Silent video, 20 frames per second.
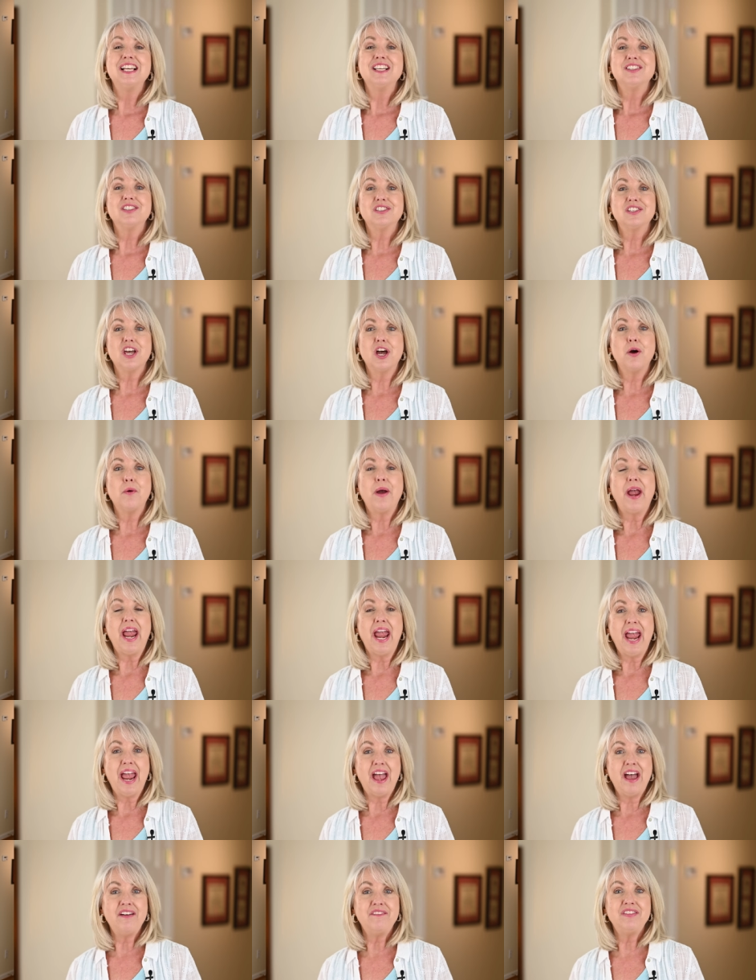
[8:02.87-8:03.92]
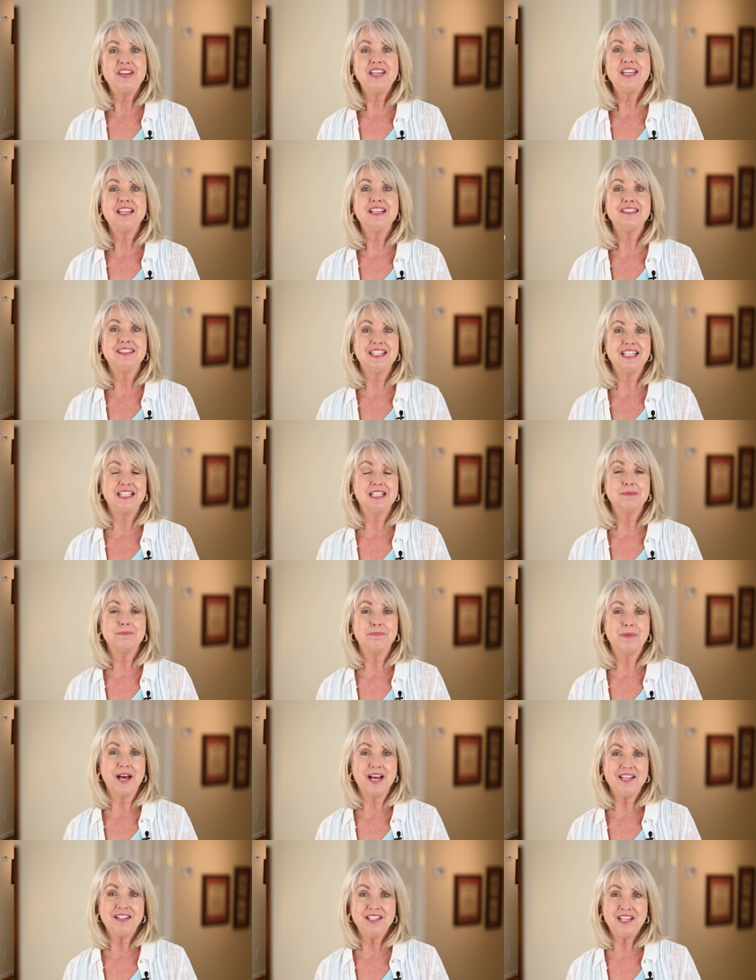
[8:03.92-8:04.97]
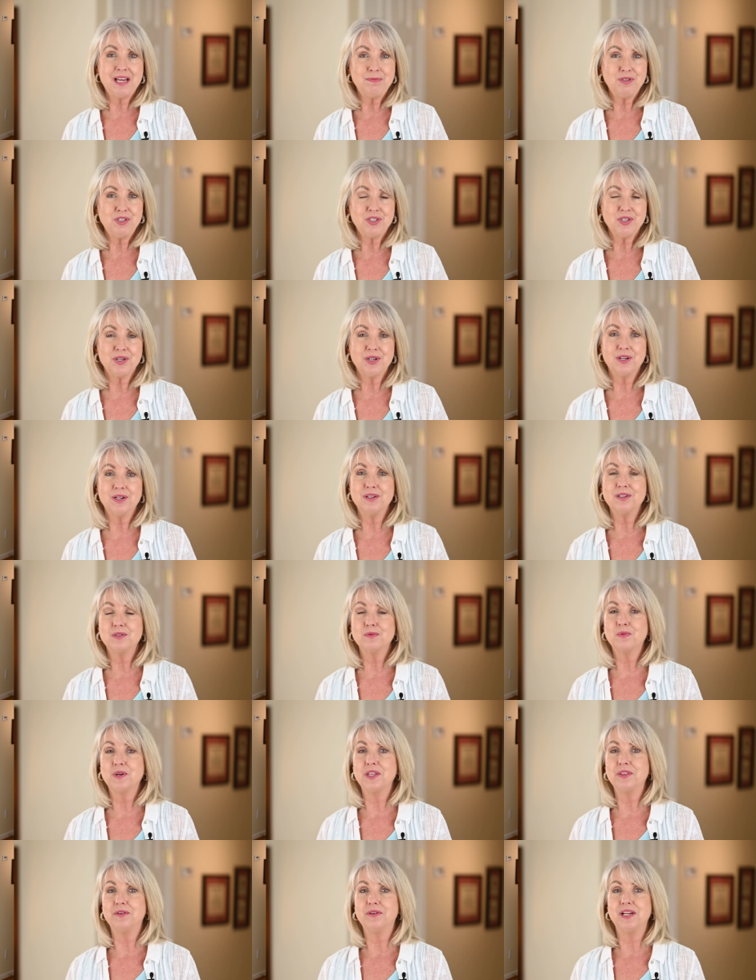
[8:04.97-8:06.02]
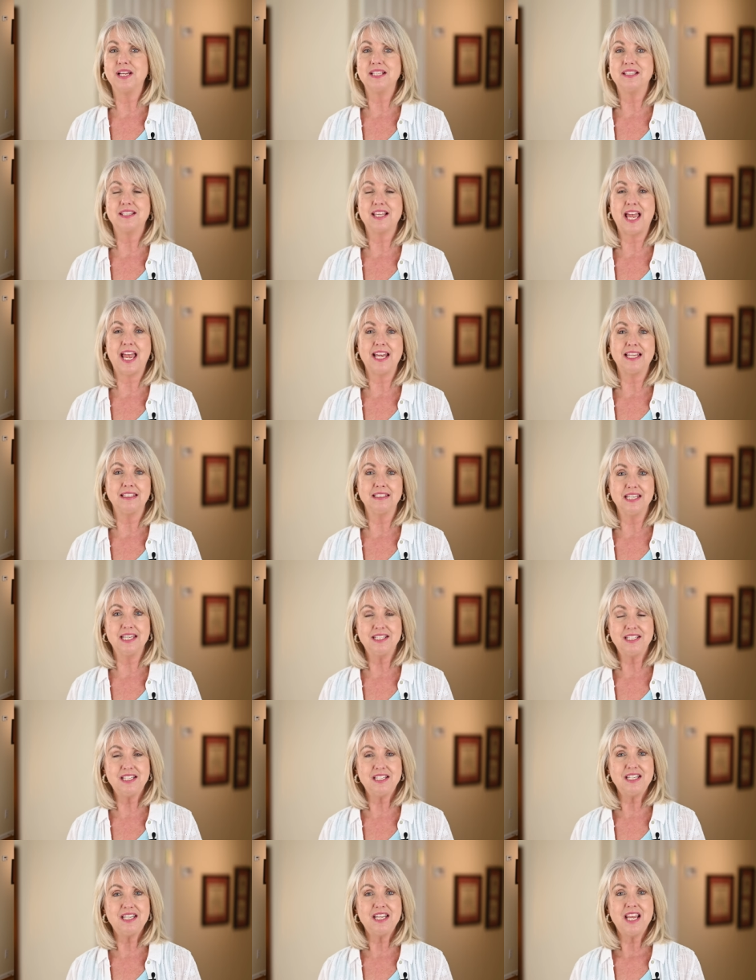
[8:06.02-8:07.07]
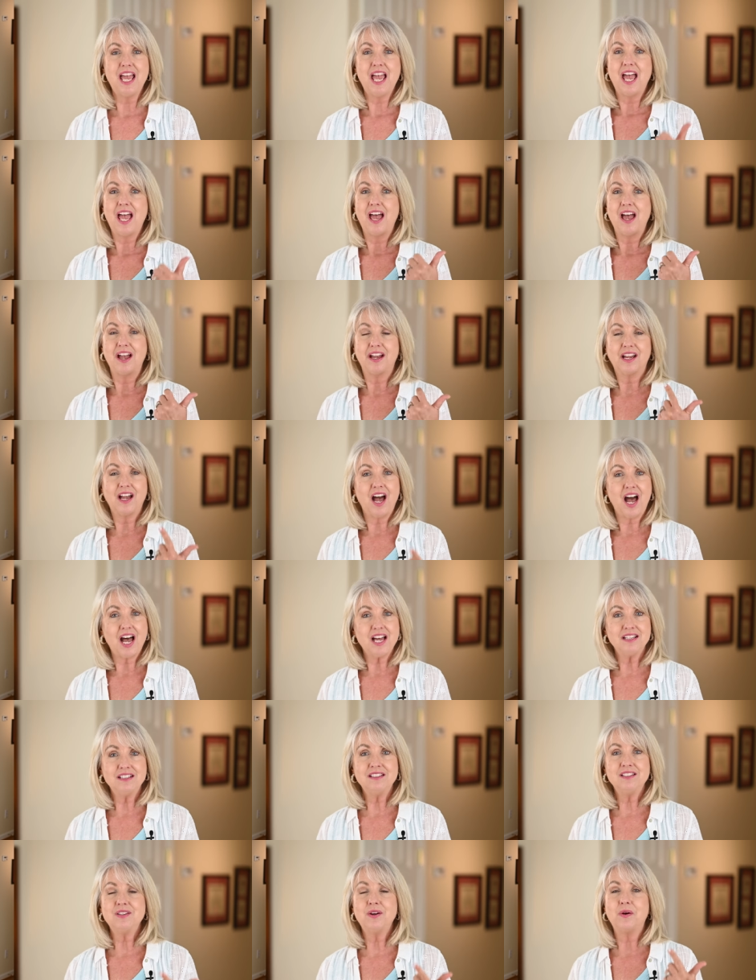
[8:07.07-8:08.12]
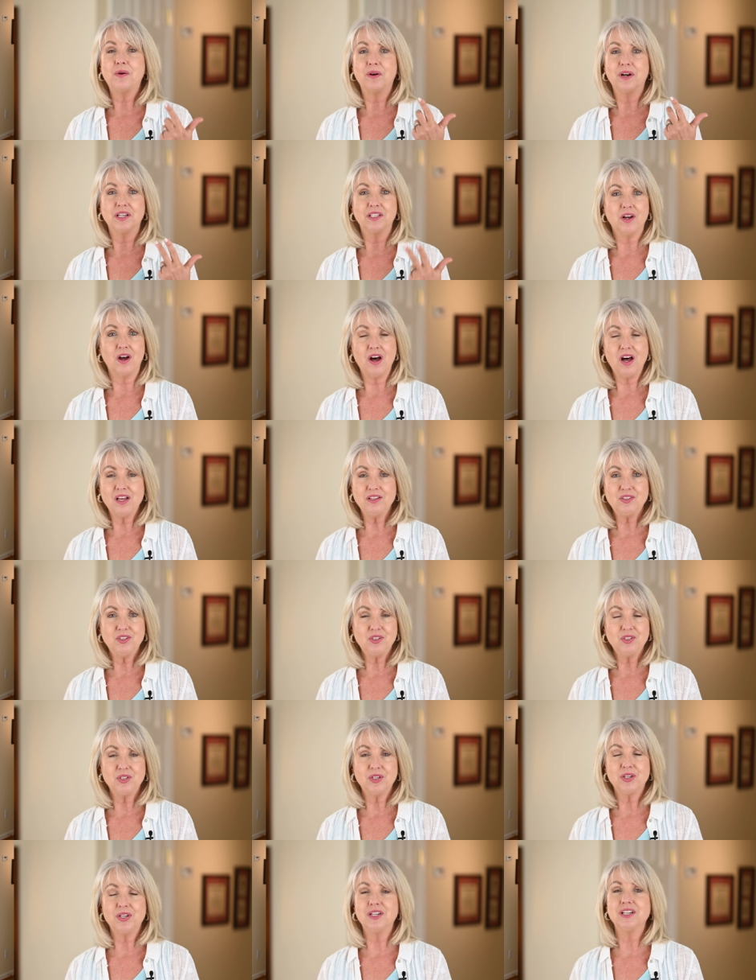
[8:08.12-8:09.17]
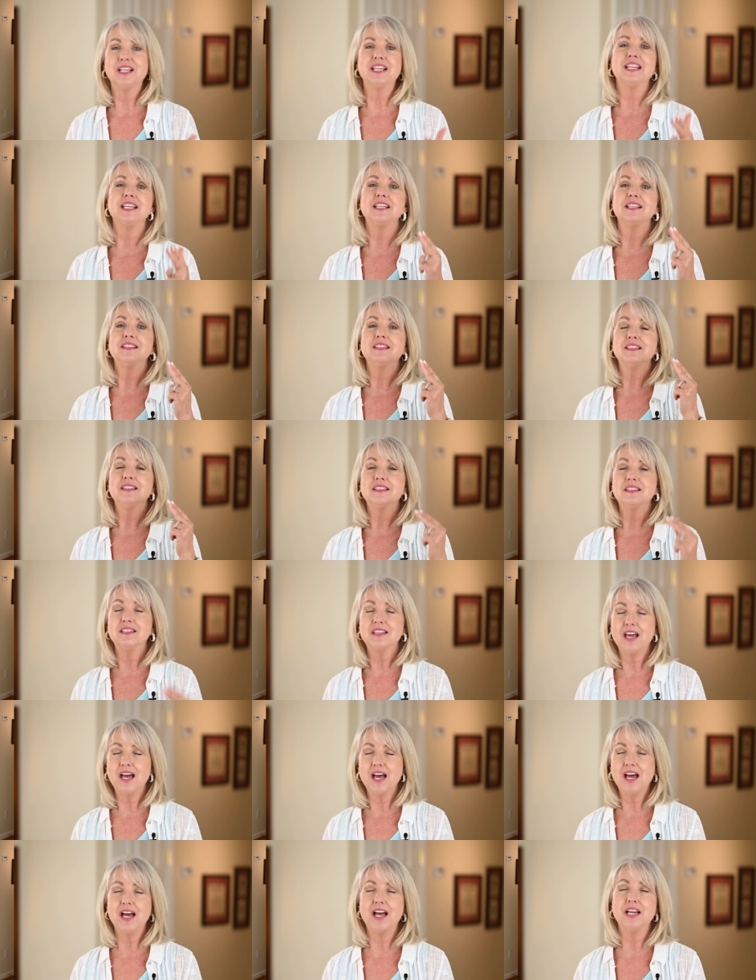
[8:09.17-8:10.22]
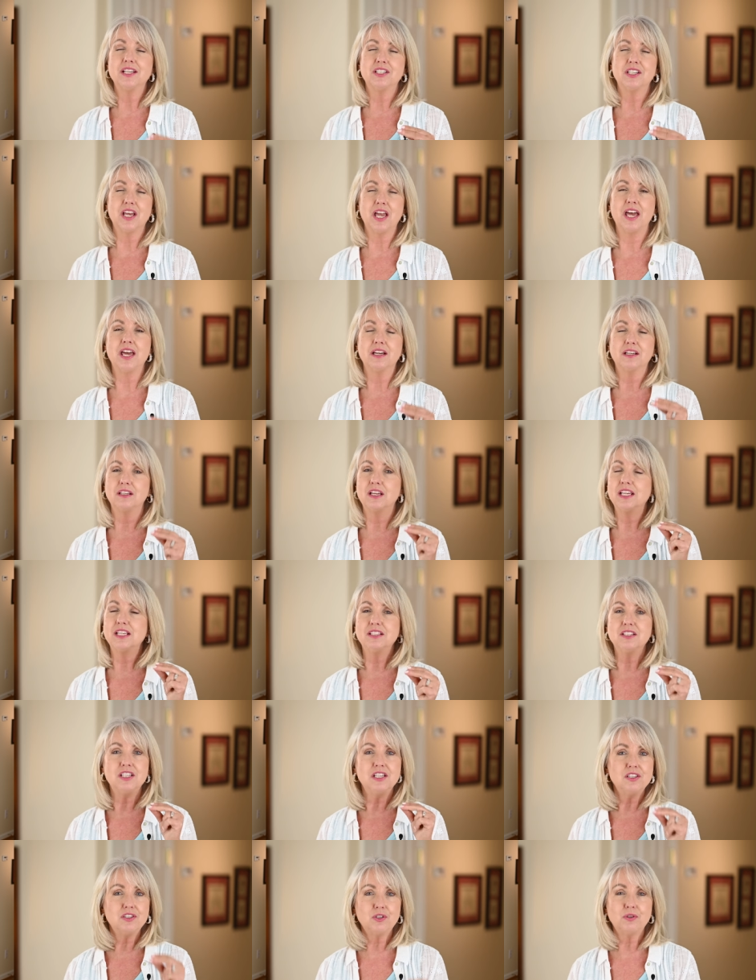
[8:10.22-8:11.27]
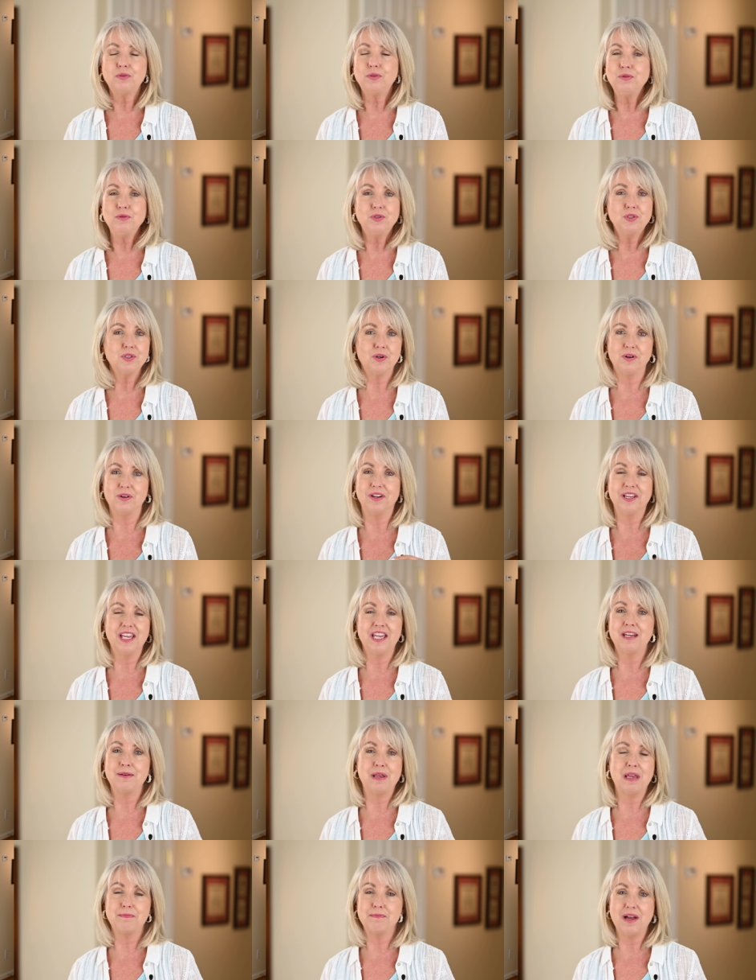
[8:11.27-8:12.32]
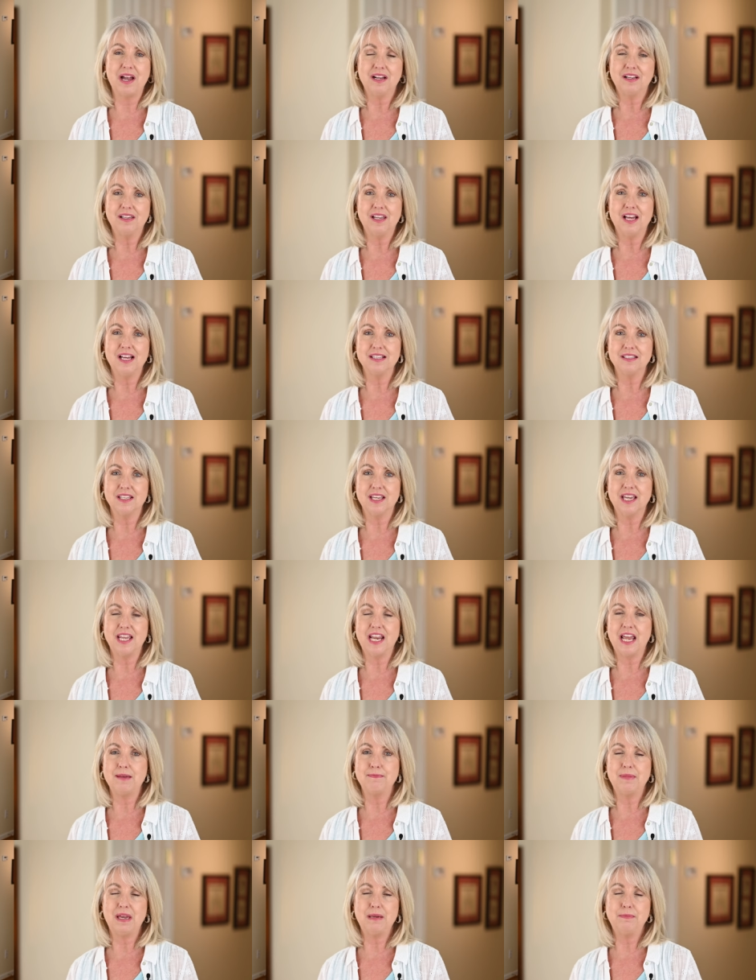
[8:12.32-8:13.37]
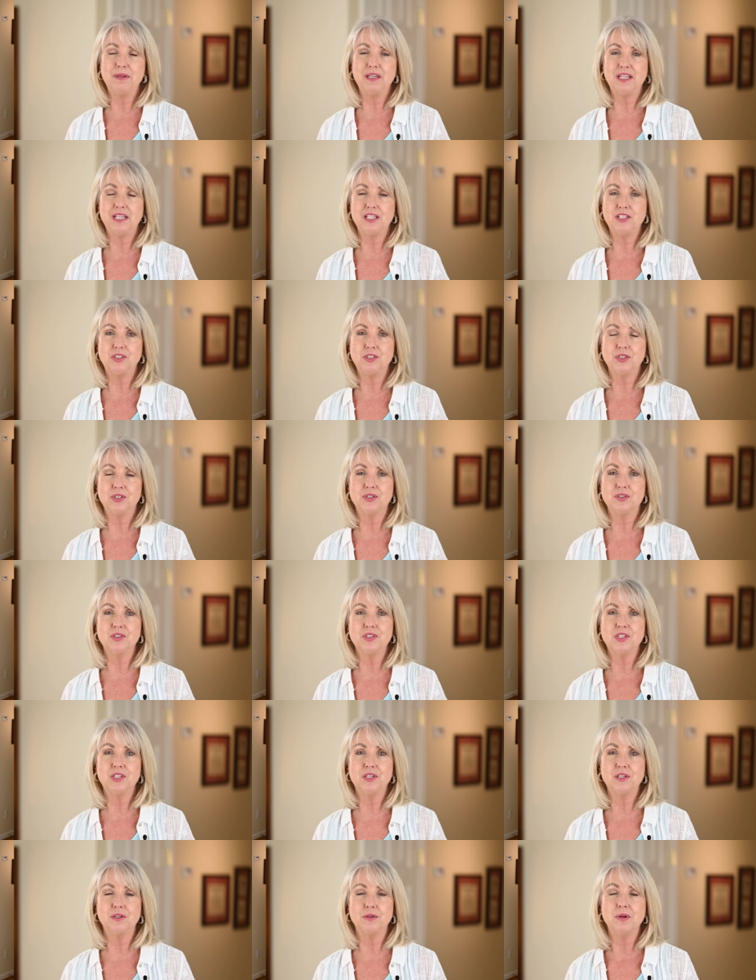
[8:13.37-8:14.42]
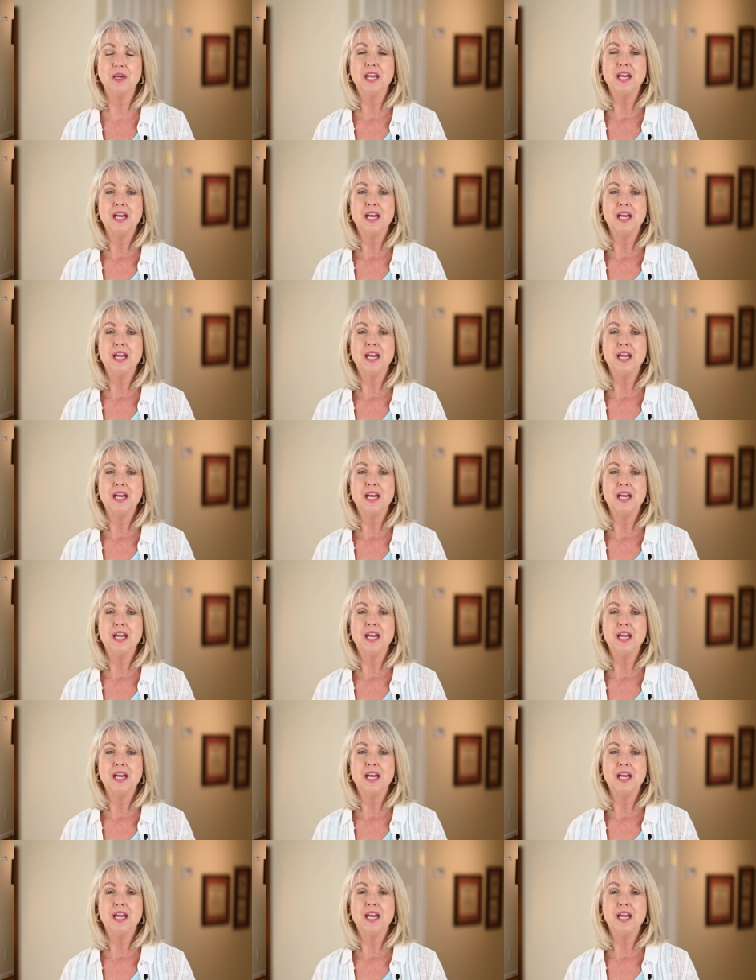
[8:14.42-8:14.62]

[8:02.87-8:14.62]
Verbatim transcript: So having these button-up shirts, whether it's a linen, a cotton, or a gauze shirt, is such a, it's just crucial in, in my closet, and maybe it is yours too.